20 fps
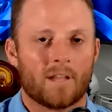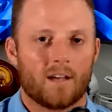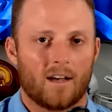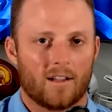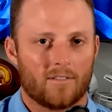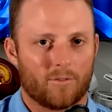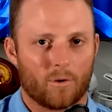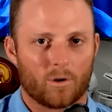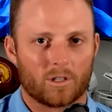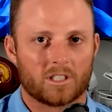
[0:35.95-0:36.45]

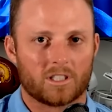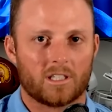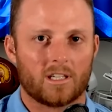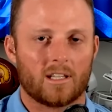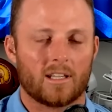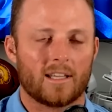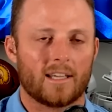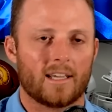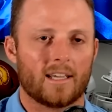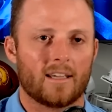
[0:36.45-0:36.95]

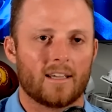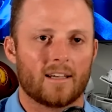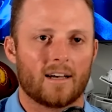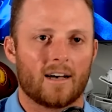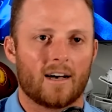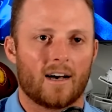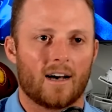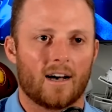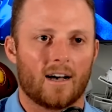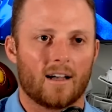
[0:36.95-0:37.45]
Unfortunately,
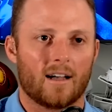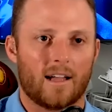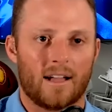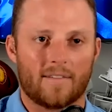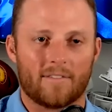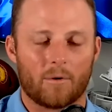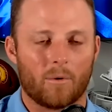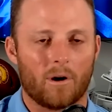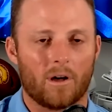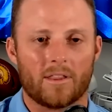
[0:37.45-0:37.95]
uh,
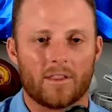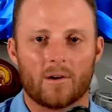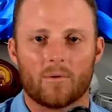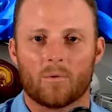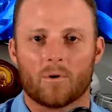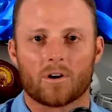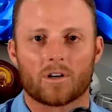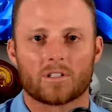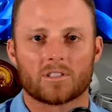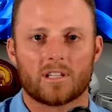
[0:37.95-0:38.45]
everyone that
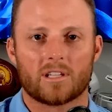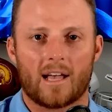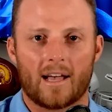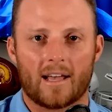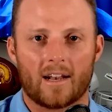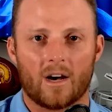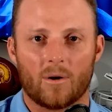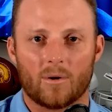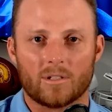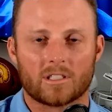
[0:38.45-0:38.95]
works
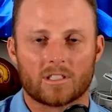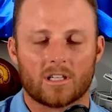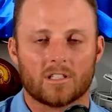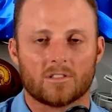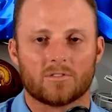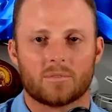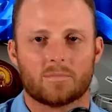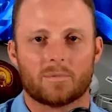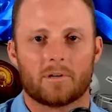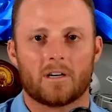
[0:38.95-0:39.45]
at Always
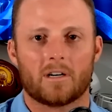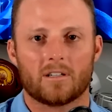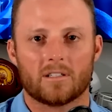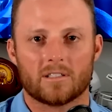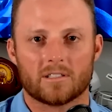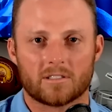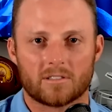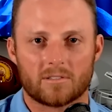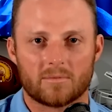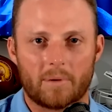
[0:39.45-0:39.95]
College Football
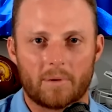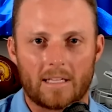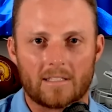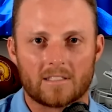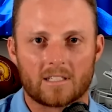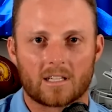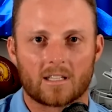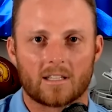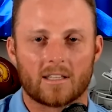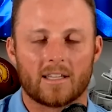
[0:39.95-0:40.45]
is
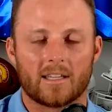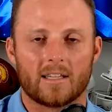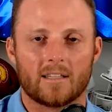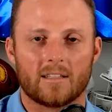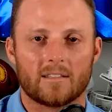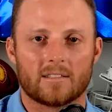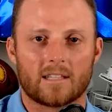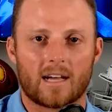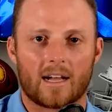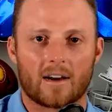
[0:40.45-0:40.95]

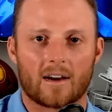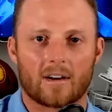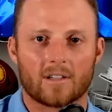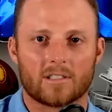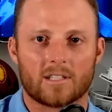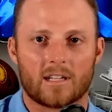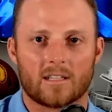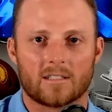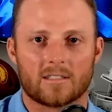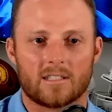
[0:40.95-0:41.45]
basically
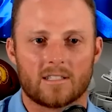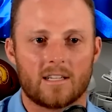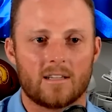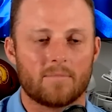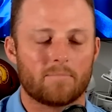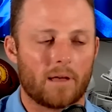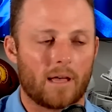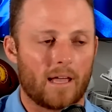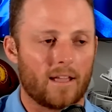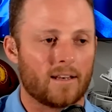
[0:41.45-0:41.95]
diehard
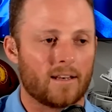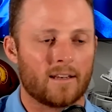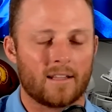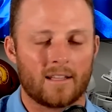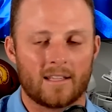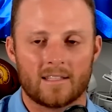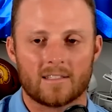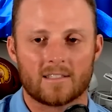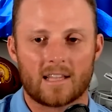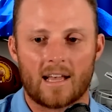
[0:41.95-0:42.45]
Tennessee. Peyton
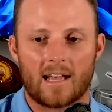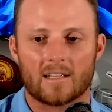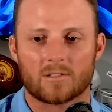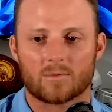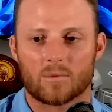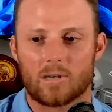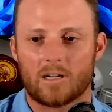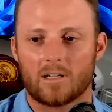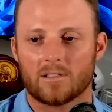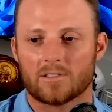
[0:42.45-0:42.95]
is
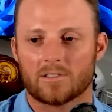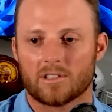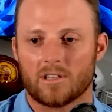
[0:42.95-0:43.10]
as well.